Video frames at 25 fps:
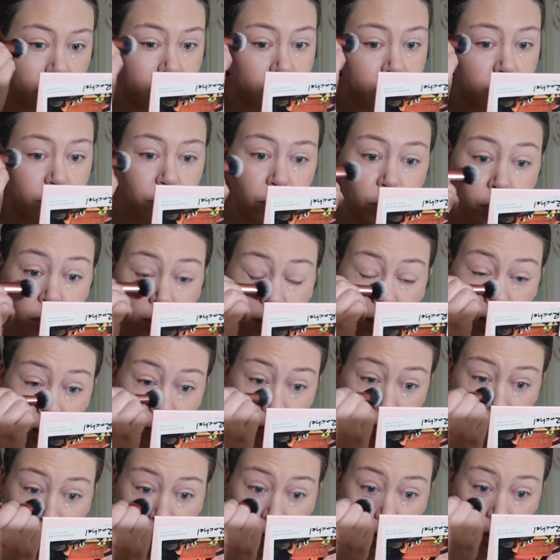
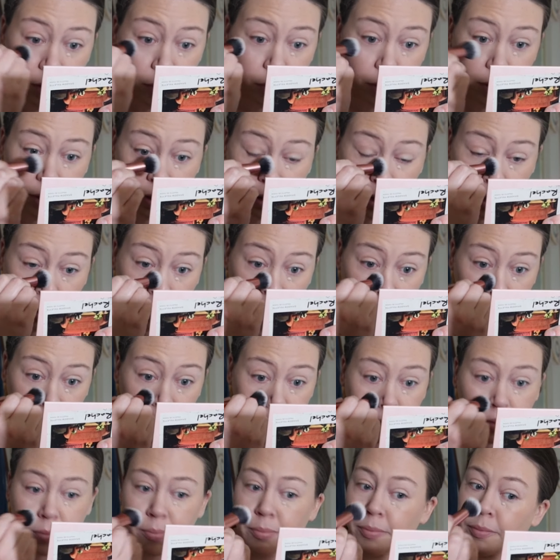exfoliate before you put it
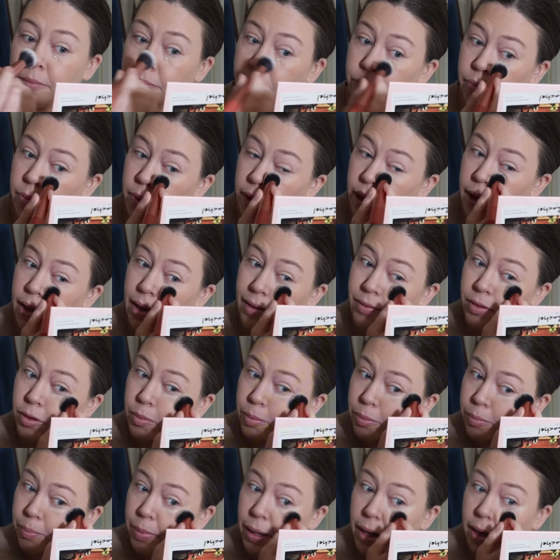on if you
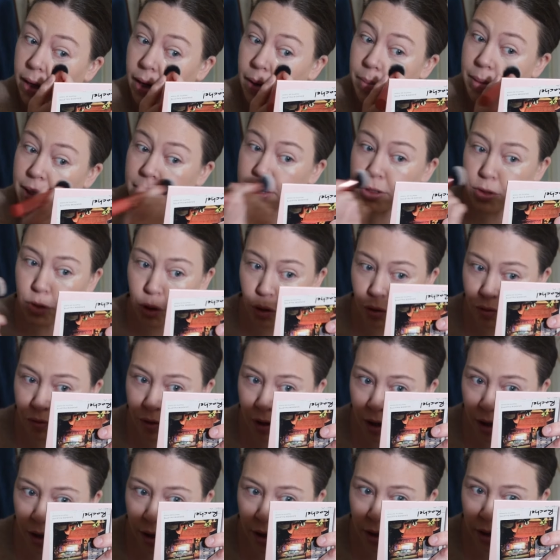pick it up because so
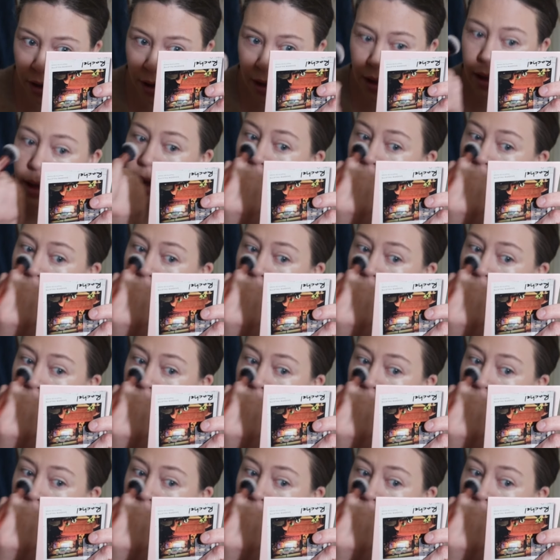far